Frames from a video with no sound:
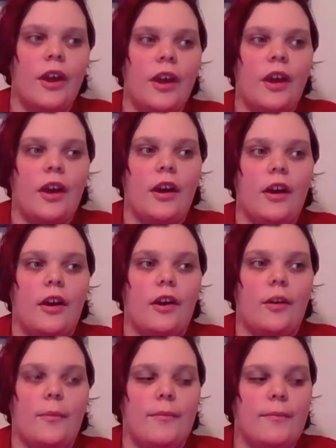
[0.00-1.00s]

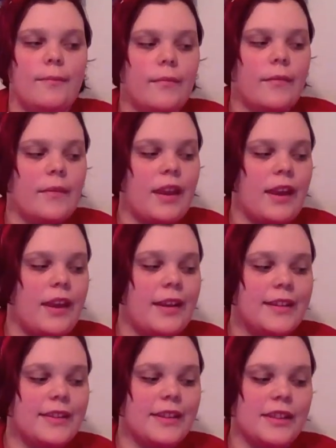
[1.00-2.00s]
And
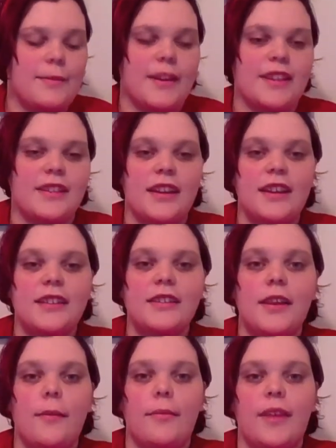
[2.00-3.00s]
he's in space, and he ends
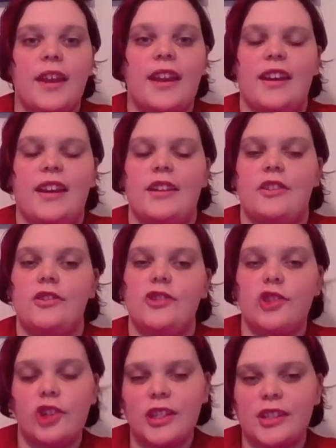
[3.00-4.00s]
up getting a
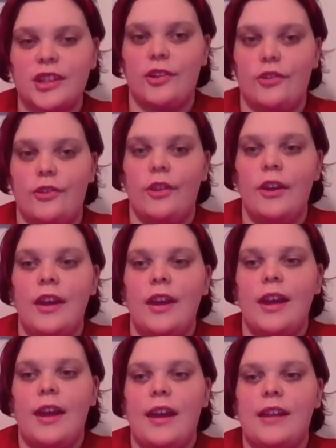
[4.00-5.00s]
distress signal,
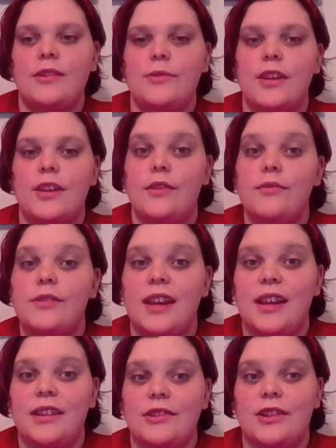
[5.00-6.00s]
and so he goes to
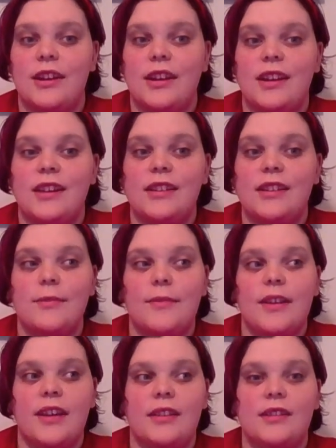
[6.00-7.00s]
answer it, and he ends up
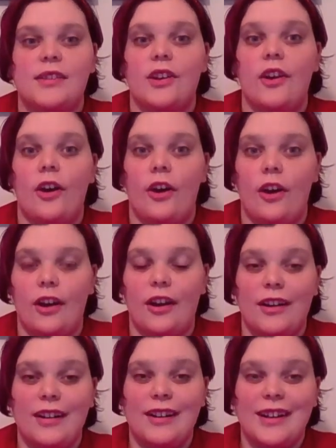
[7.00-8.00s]
in Sakaar.
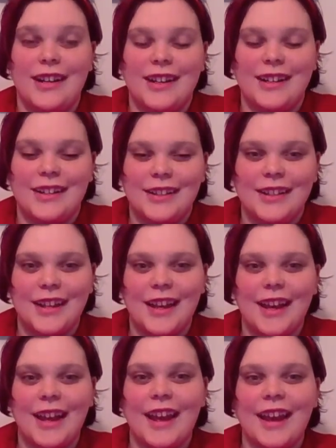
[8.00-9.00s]

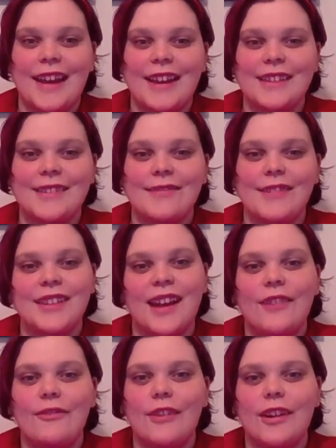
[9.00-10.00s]
And so he's kind
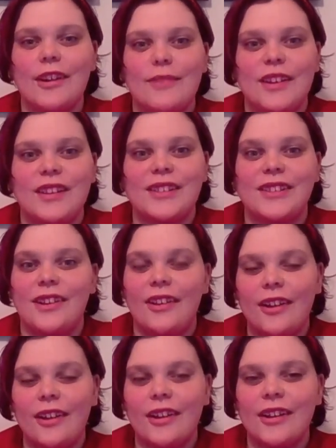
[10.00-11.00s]
of worried because
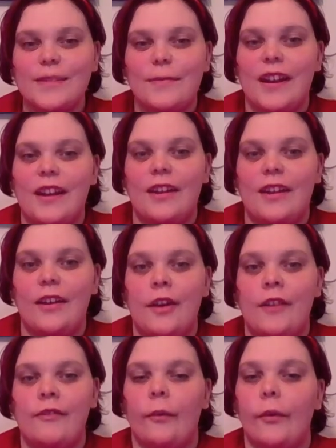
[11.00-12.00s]
Sakaar is a planet
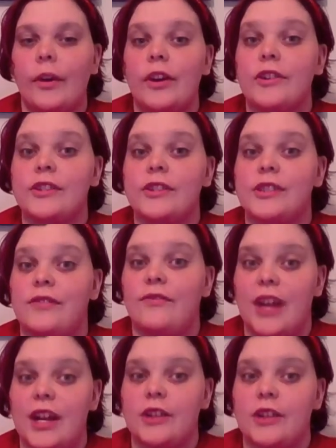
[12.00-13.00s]
of warriors and
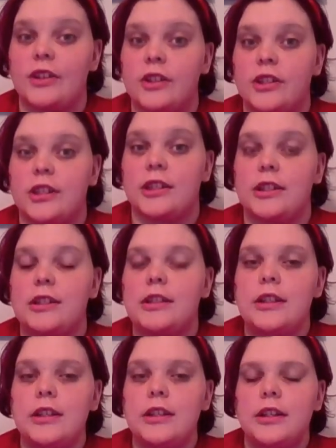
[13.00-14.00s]
fighters and
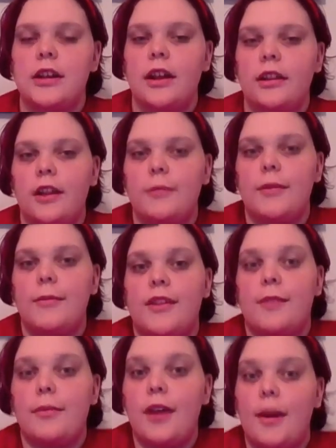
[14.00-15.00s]
a lot of people that
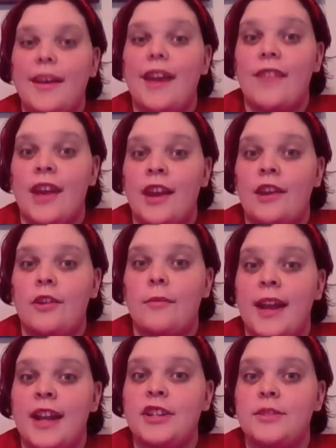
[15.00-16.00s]
probably have anger
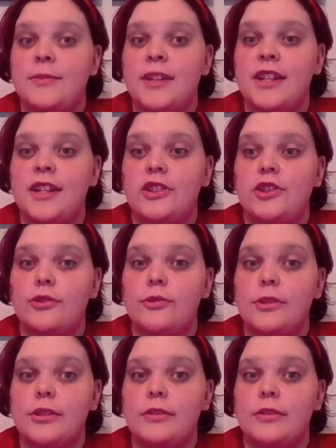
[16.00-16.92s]
management issues.